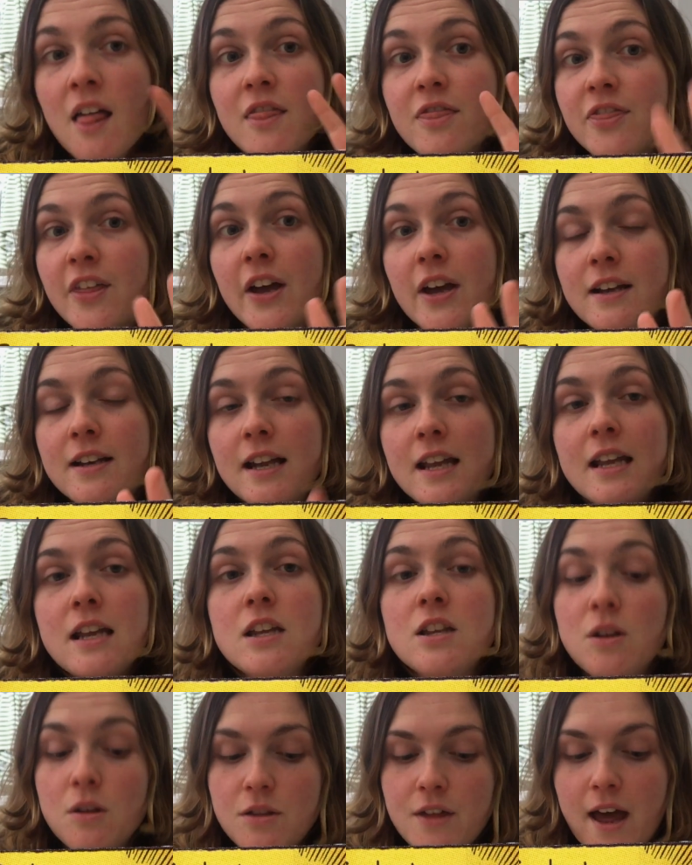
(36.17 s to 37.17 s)
Thirdly,
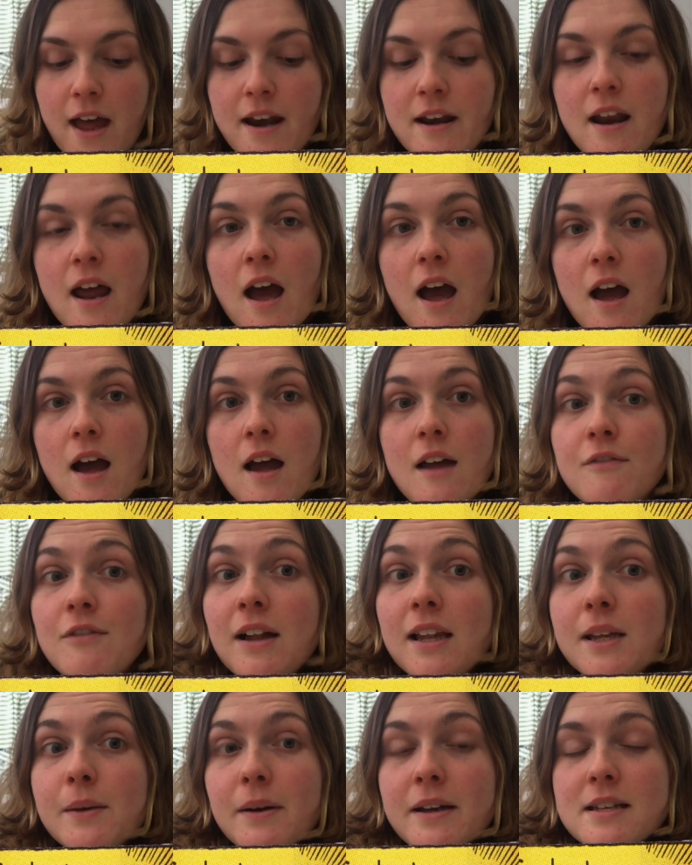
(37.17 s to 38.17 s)
you then
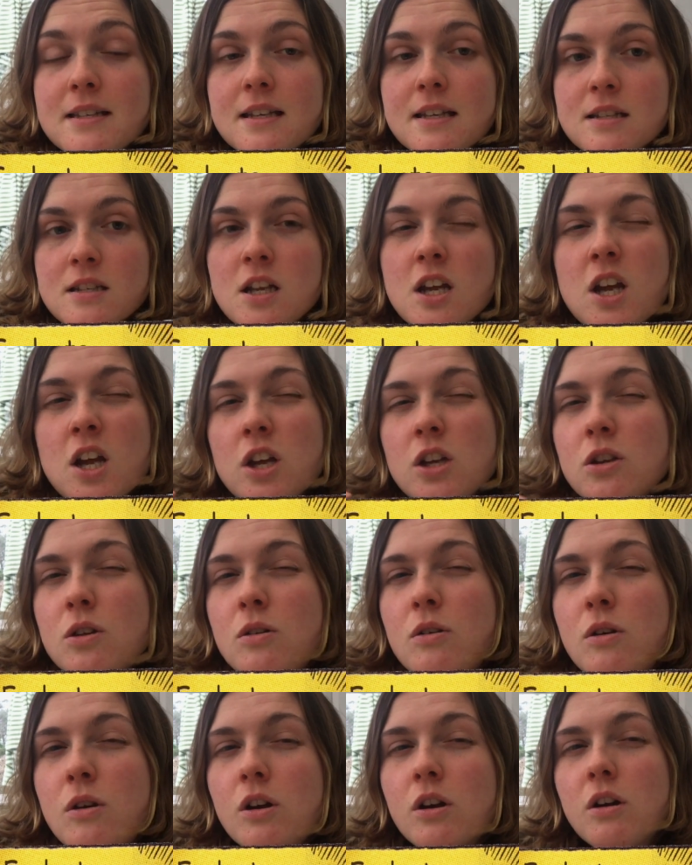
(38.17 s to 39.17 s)
evaluate it.
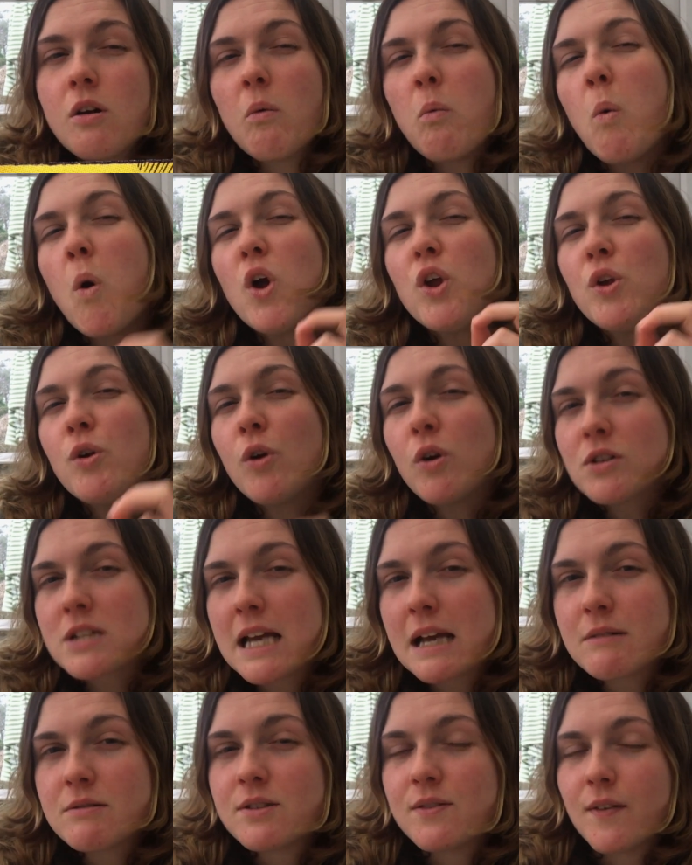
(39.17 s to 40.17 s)
You look at what you got
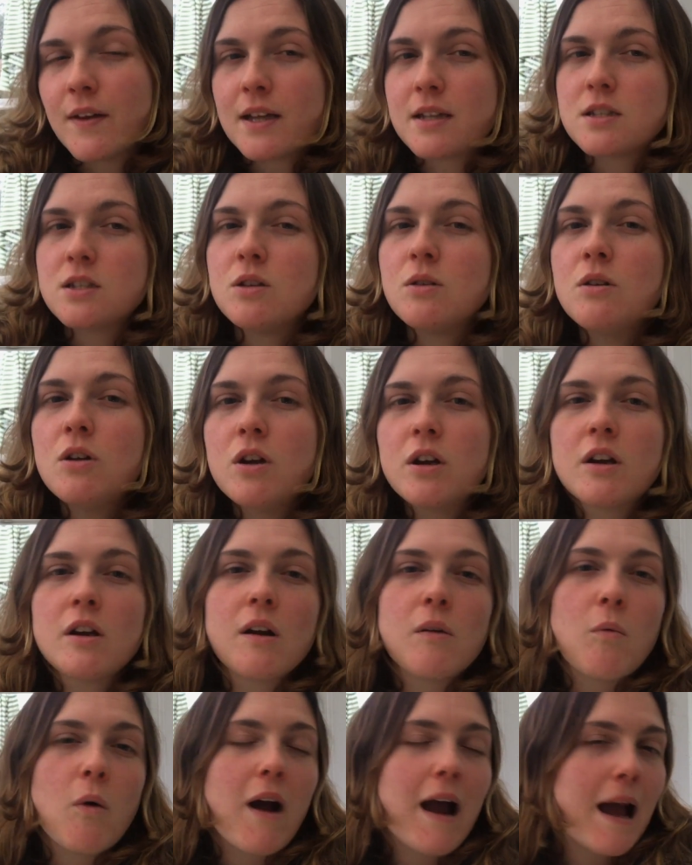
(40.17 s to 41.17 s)
out of it. You look
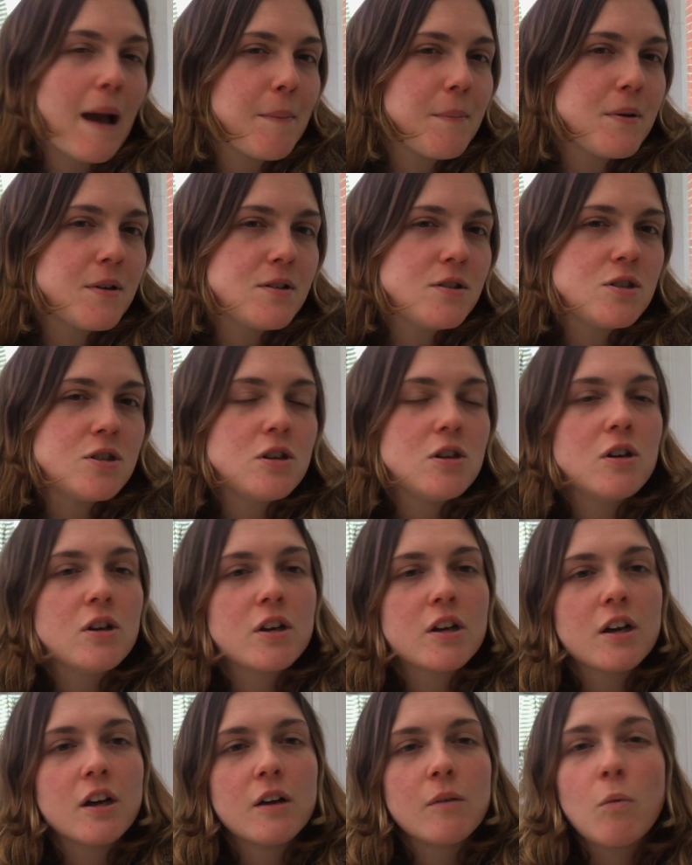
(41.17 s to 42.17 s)
at what happened. You
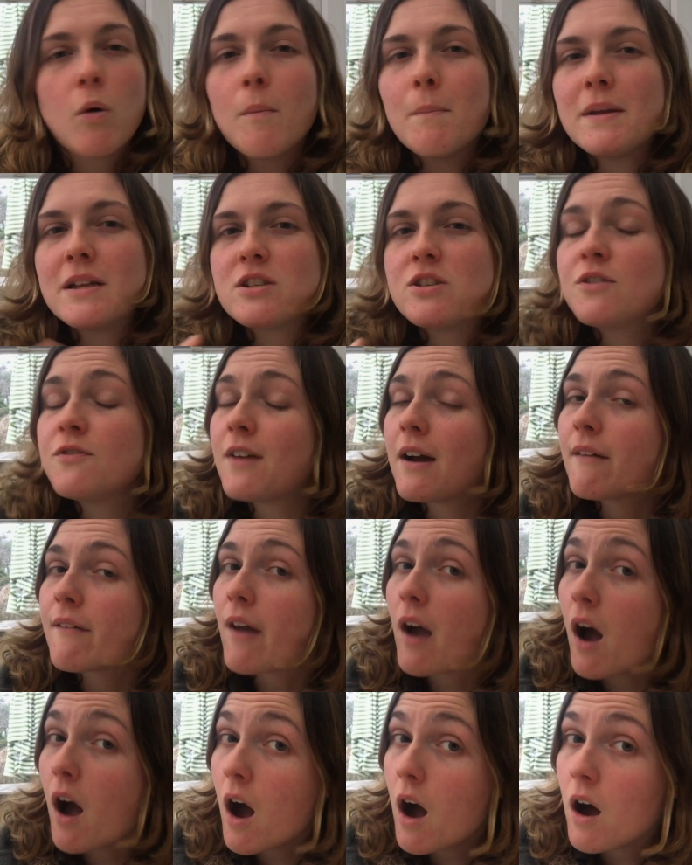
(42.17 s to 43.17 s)
look at what bits you found
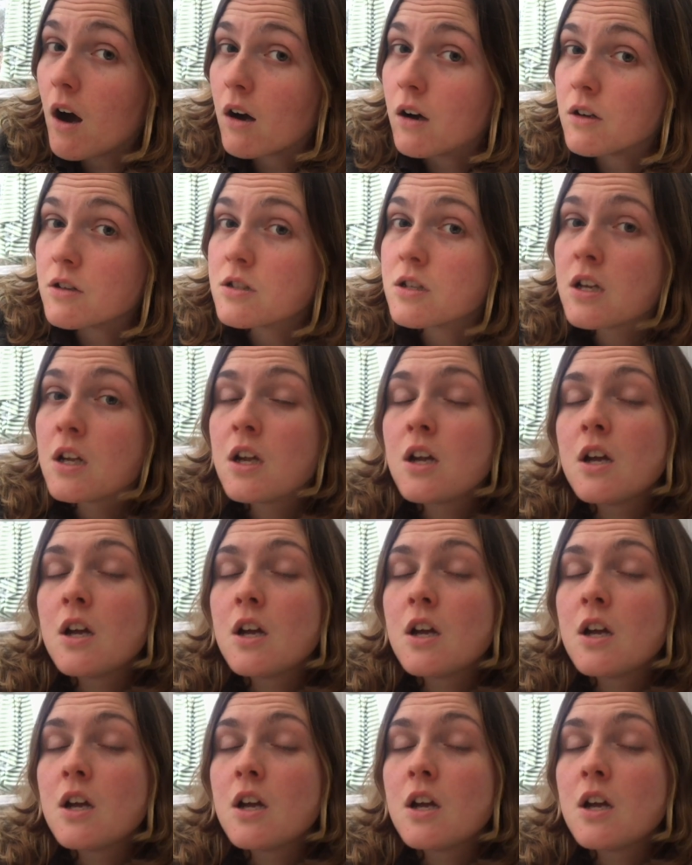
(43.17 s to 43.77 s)
hard.